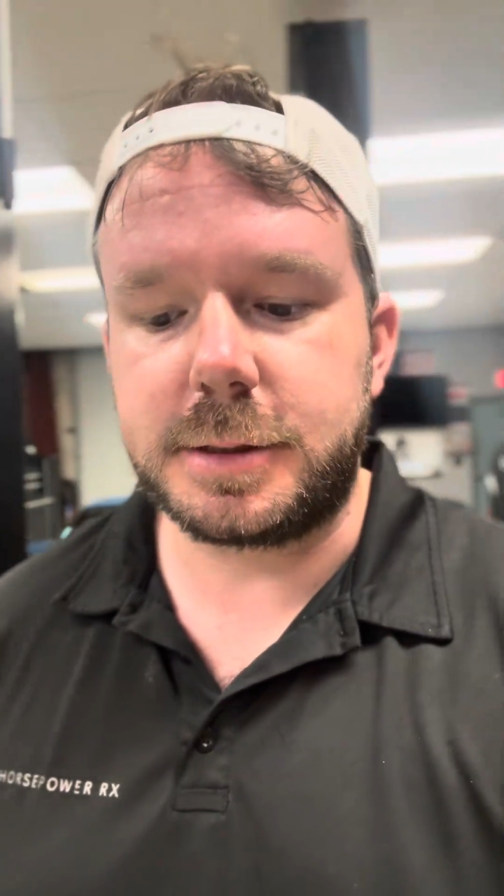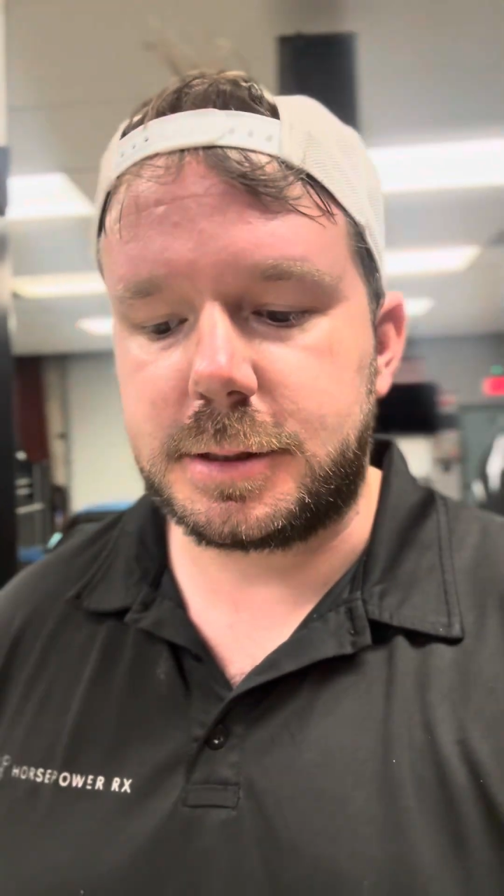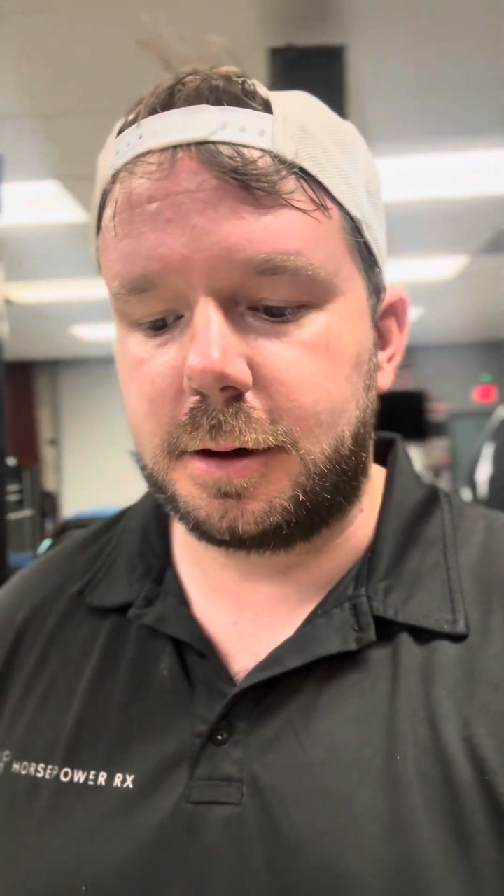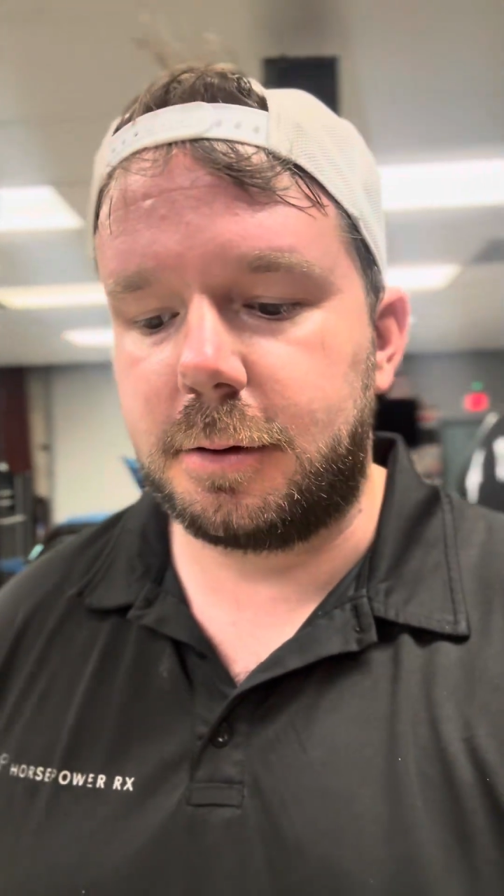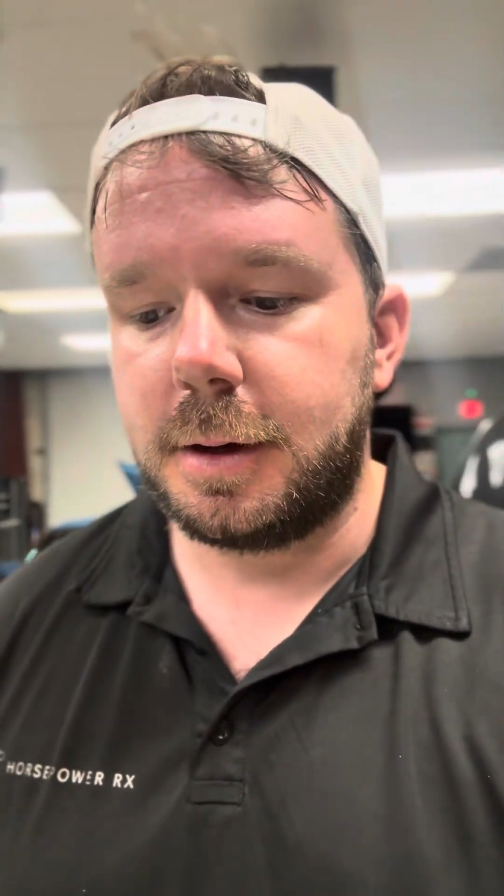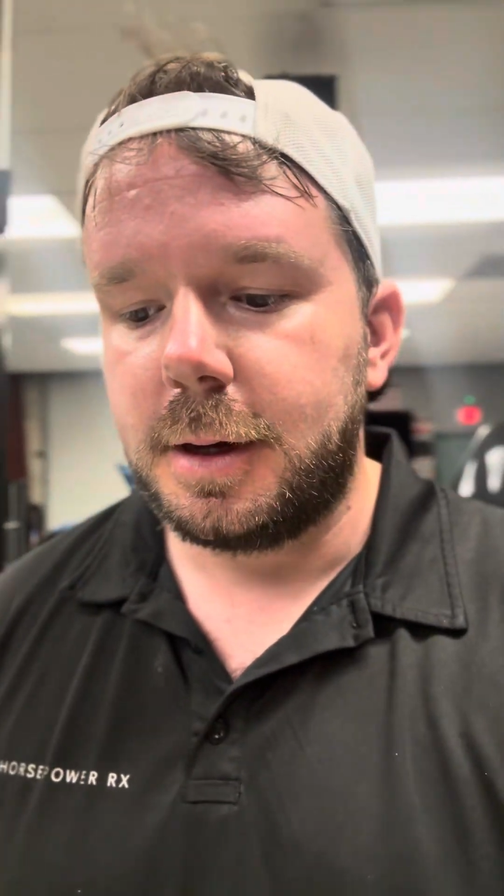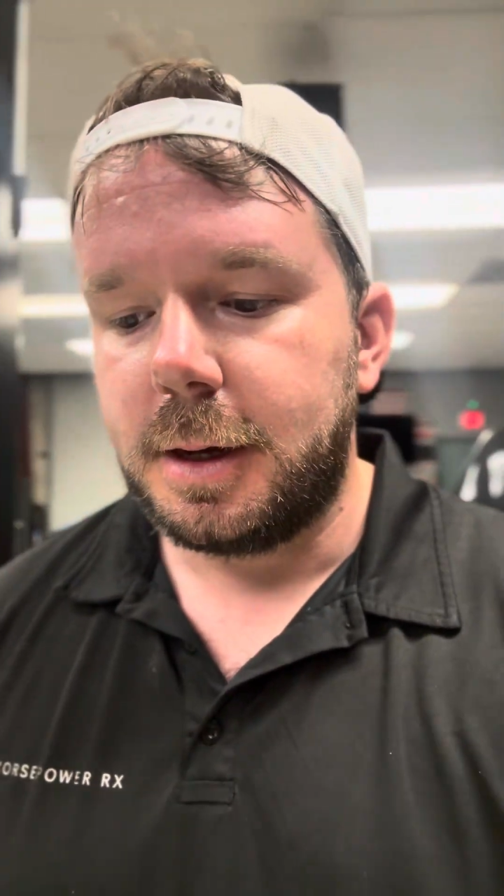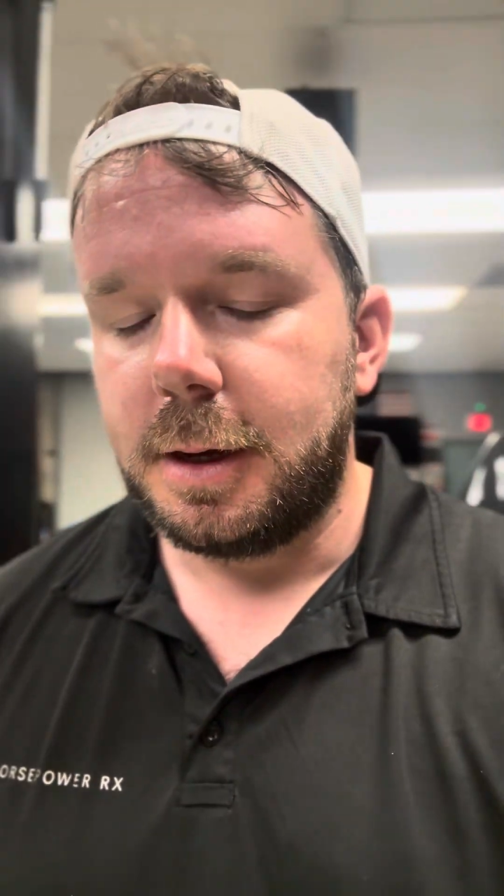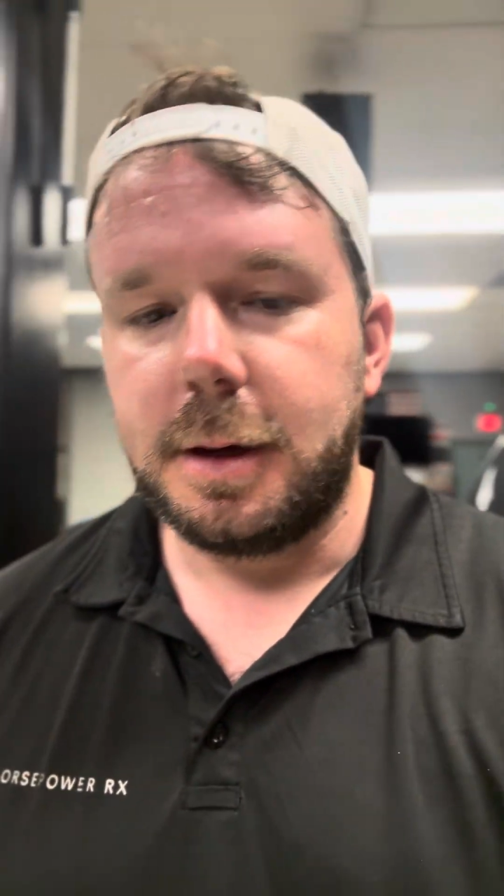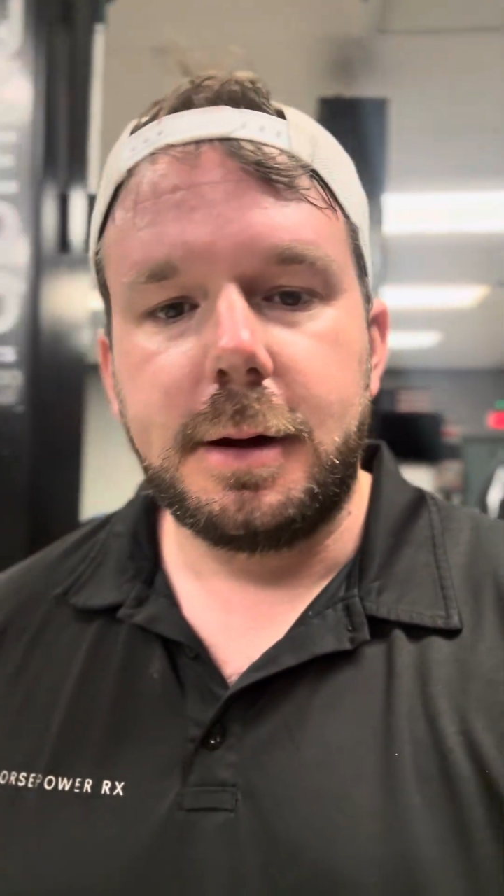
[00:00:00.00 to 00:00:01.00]
So
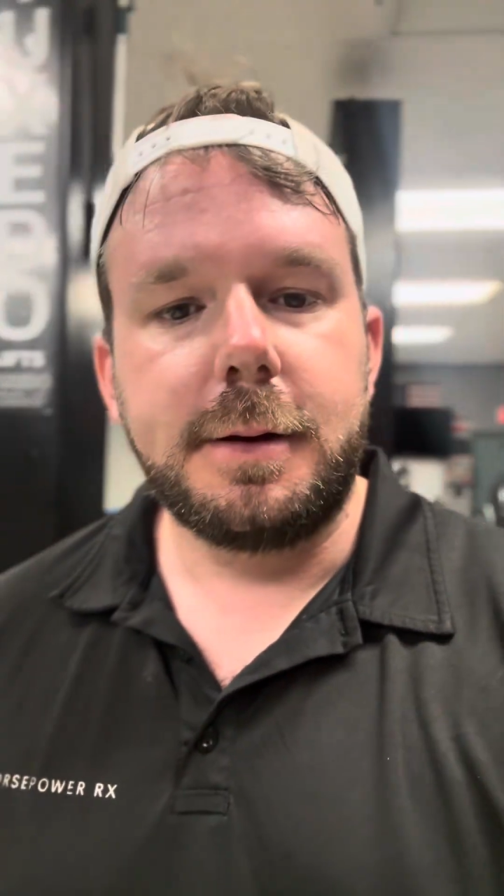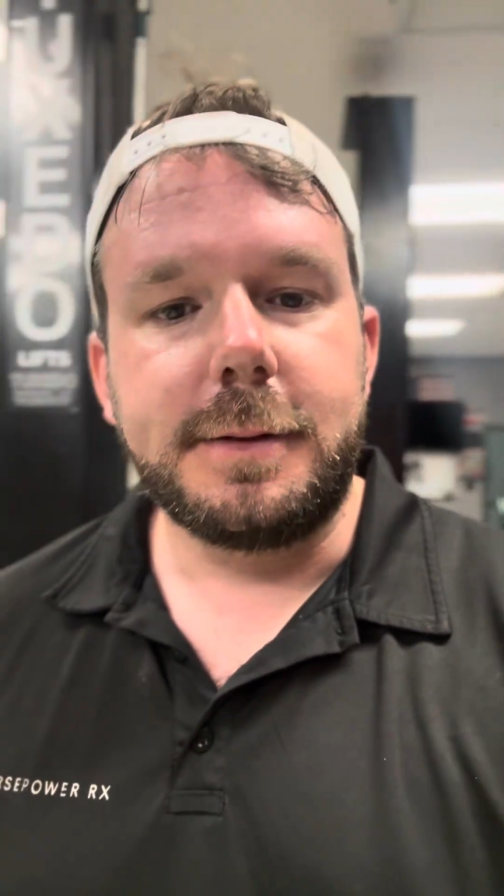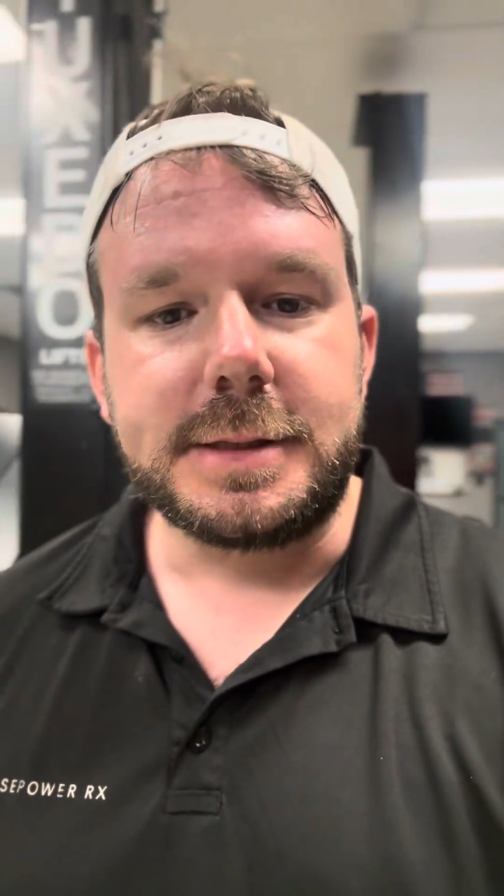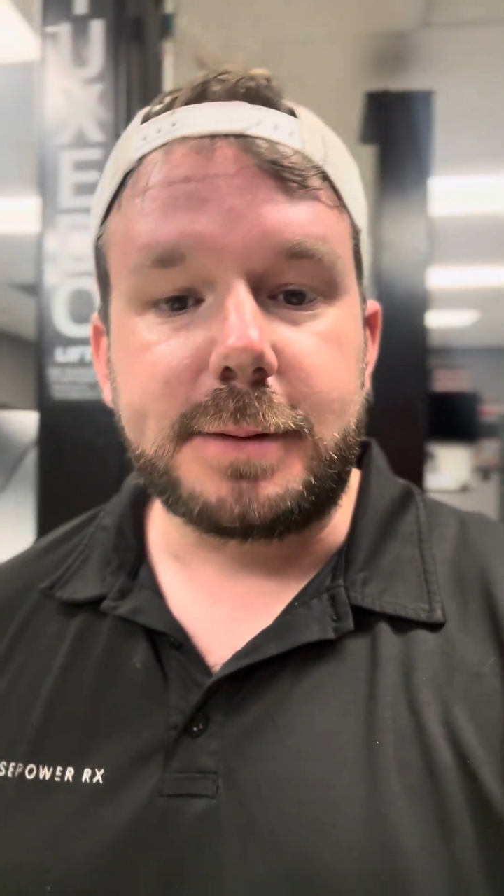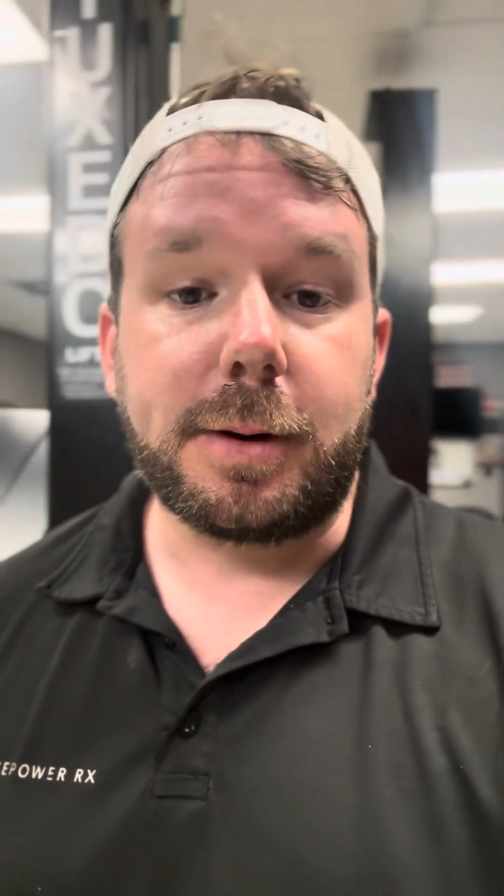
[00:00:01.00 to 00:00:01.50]
this thing